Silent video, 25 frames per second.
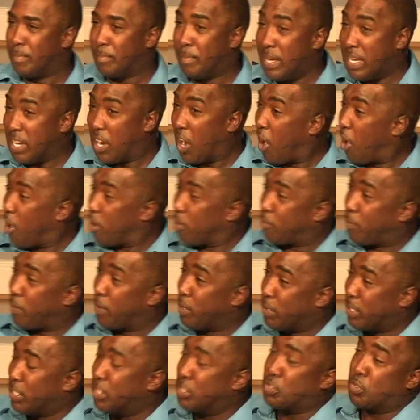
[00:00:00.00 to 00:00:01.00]
Being
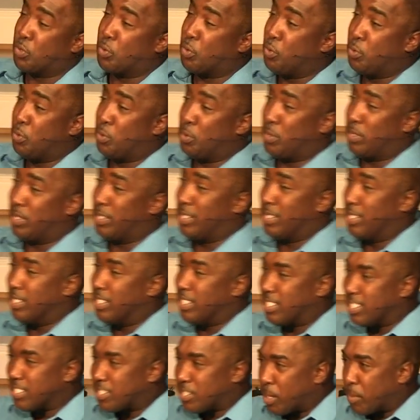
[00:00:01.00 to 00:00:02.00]
heartfelt and true
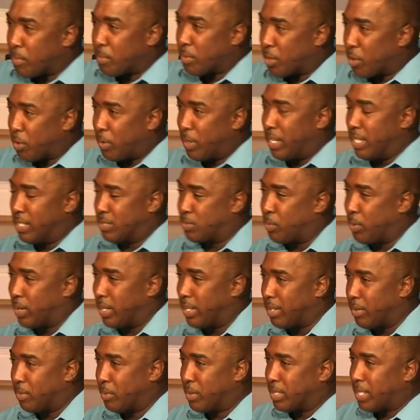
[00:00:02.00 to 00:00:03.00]
to some degree is
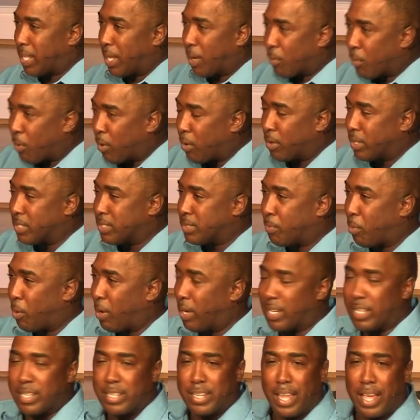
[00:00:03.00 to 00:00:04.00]
what that word is
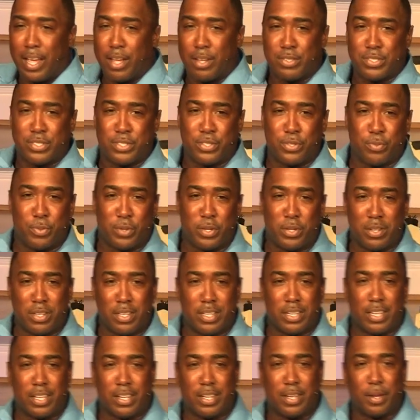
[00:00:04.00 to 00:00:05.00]
breaking down to when you
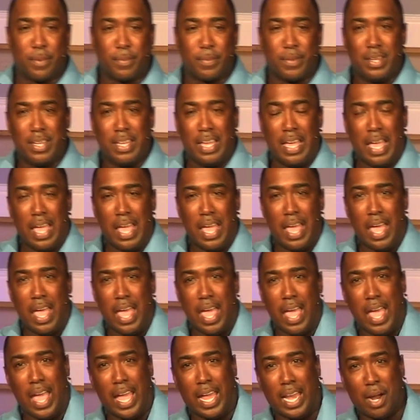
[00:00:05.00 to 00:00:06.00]
look it up.
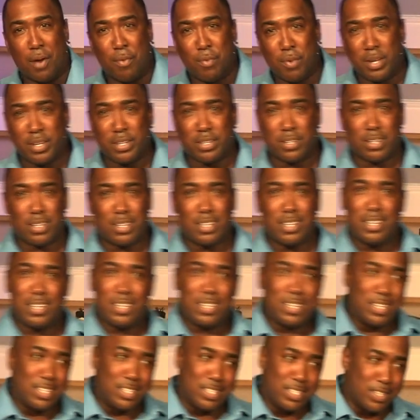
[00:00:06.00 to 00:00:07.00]
And I wonder,
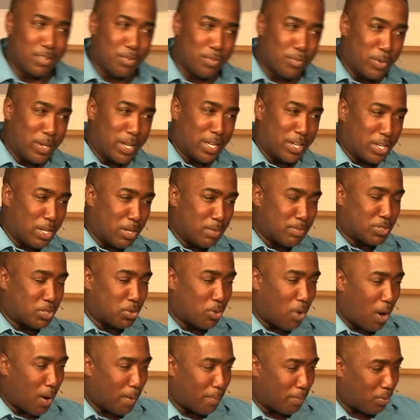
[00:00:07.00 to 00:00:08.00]
when it comes
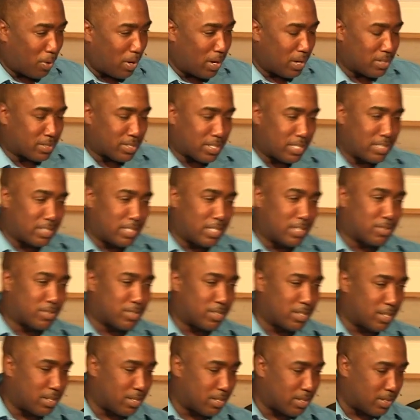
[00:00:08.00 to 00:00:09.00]
to our prayers,
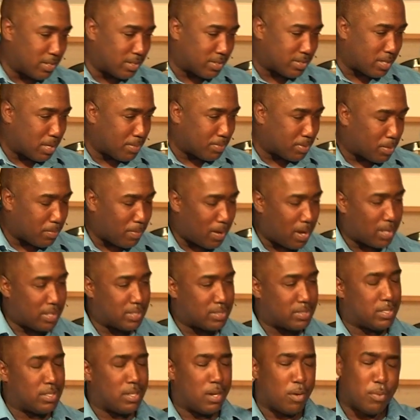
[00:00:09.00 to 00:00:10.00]
because there's something about
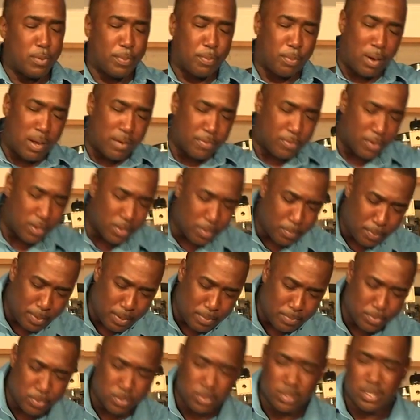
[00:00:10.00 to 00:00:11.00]
us, you know, we pray for other
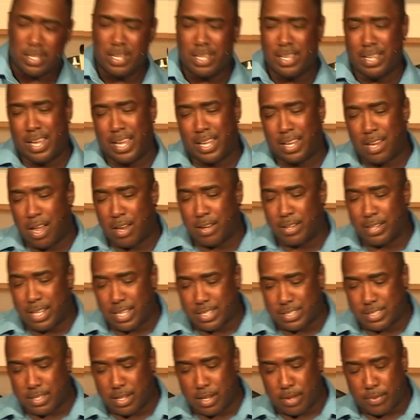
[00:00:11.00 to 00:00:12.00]
people and all of
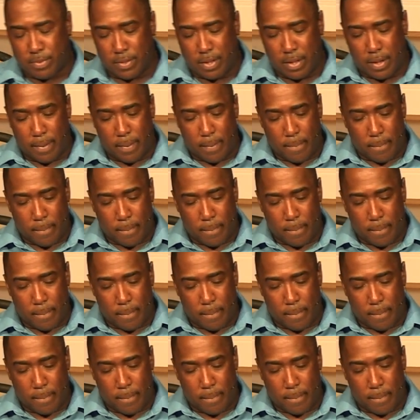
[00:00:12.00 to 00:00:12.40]
that stuff,